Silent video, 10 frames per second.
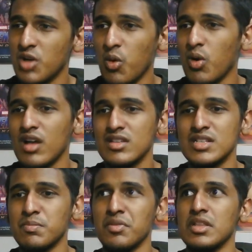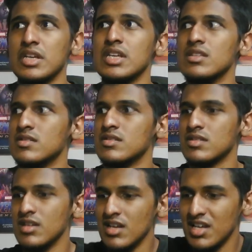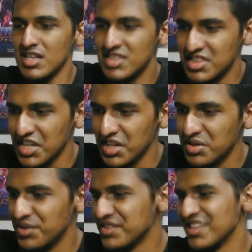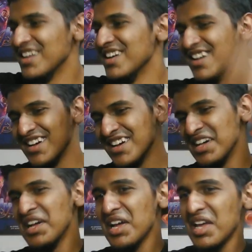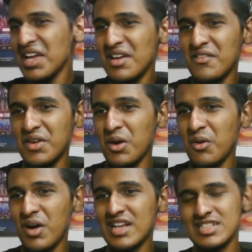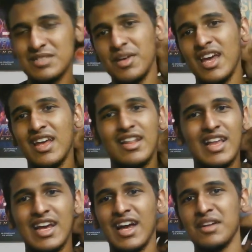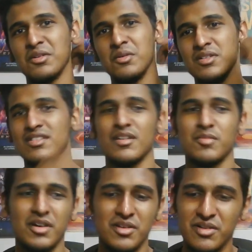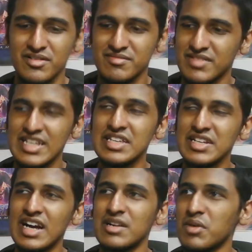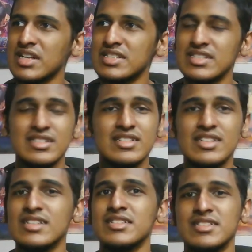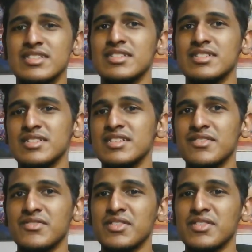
Go watch it, please, in the theaters. If you don't watch it, man, like I don't know what to say about y'all. You gotta watch it.